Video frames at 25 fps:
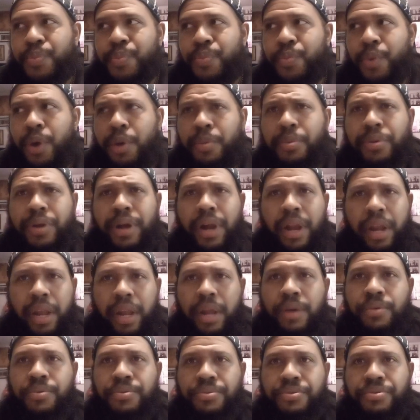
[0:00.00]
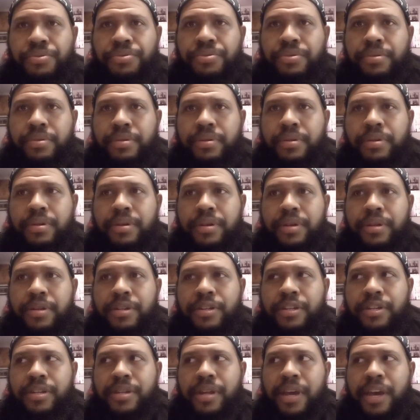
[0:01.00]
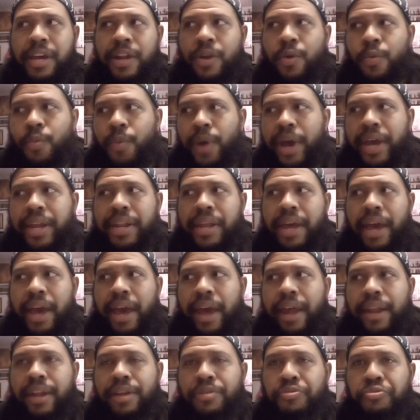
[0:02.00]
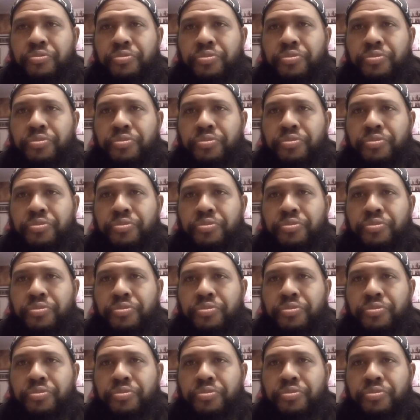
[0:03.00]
we were close in a way that,